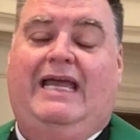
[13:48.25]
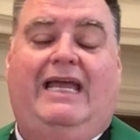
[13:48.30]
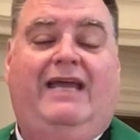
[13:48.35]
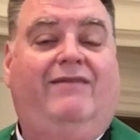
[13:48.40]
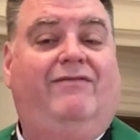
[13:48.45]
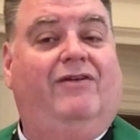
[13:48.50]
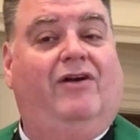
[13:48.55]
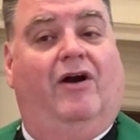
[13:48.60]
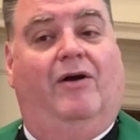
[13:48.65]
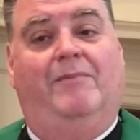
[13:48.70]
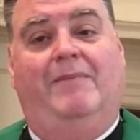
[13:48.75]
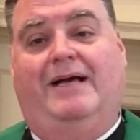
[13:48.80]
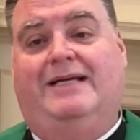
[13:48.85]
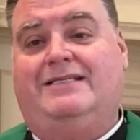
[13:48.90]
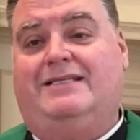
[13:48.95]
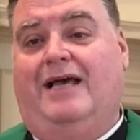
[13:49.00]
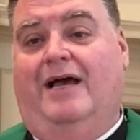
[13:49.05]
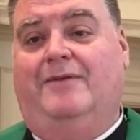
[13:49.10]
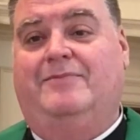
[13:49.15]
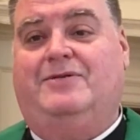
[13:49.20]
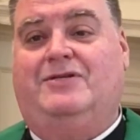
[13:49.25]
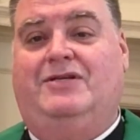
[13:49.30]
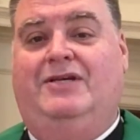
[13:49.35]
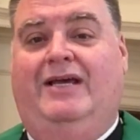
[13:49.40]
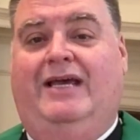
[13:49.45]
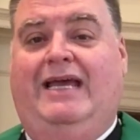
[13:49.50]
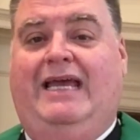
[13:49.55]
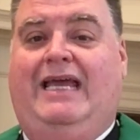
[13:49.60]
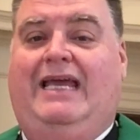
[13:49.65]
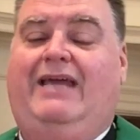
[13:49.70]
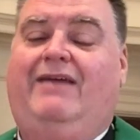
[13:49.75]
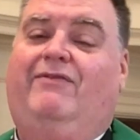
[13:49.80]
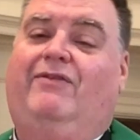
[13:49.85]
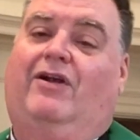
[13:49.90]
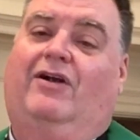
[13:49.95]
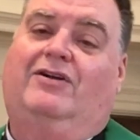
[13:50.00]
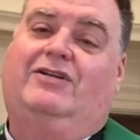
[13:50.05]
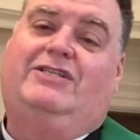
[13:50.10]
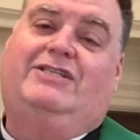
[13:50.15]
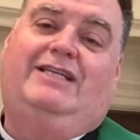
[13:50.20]
even our mess ups, even
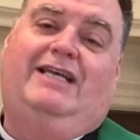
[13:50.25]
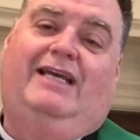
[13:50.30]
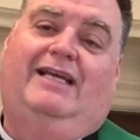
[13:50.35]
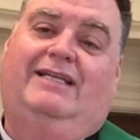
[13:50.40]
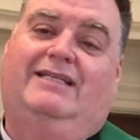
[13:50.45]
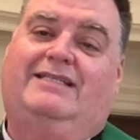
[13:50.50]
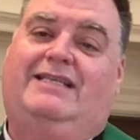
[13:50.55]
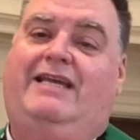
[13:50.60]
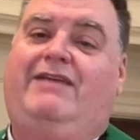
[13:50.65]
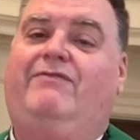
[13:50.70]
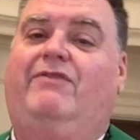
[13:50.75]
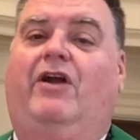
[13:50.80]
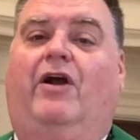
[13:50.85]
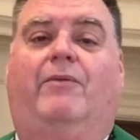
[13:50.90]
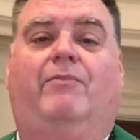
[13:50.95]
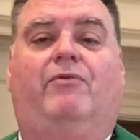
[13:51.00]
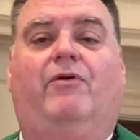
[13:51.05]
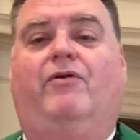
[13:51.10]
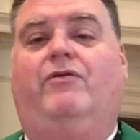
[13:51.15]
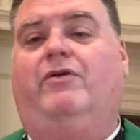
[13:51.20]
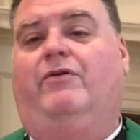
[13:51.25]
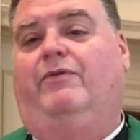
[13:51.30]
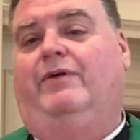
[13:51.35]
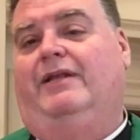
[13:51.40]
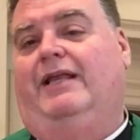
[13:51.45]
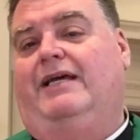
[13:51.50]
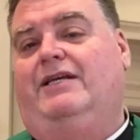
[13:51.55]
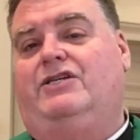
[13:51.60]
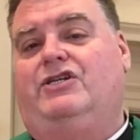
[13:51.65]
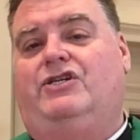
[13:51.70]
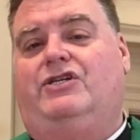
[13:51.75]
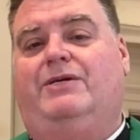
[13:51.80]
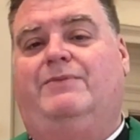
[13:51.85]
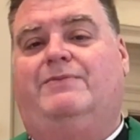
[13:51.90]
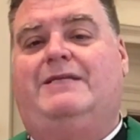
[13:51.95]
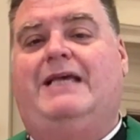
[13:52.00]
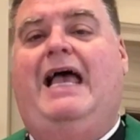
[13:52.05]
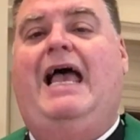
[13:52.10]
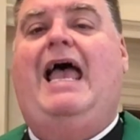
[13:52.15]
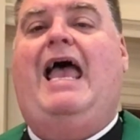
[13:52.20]
our sins, even our broken relationships,